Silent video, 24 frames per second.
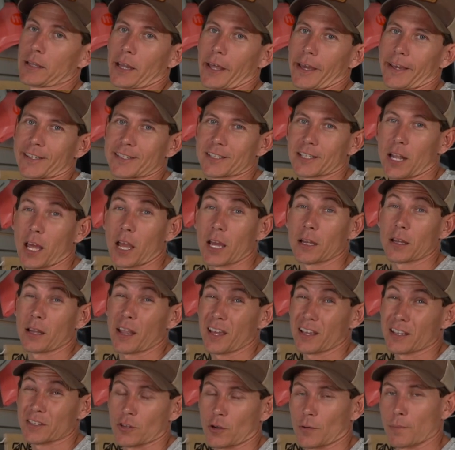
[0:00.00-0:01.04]
lengths. Line
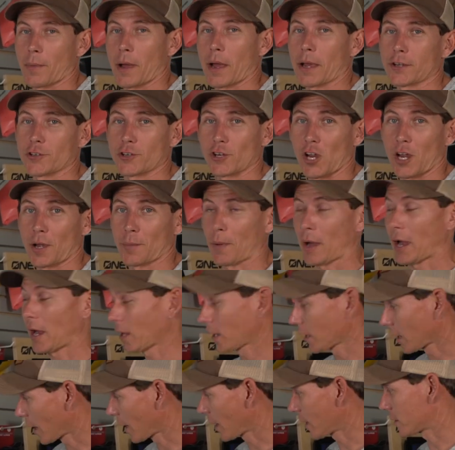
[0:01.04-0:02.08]
lengths are my jam. I
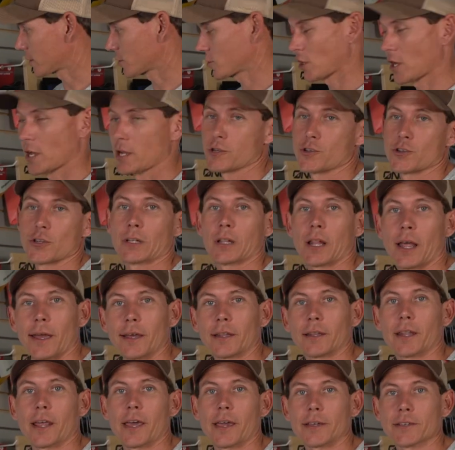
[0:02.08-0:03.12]
like changing
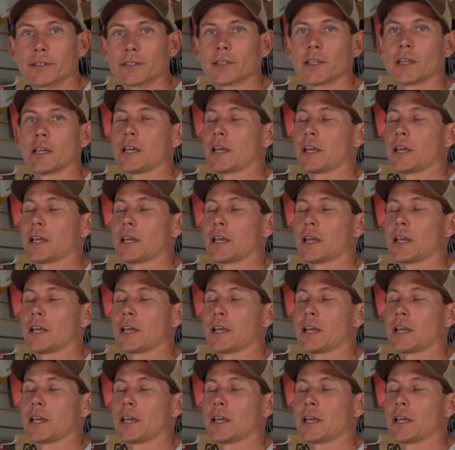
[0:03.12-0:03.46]
line lengths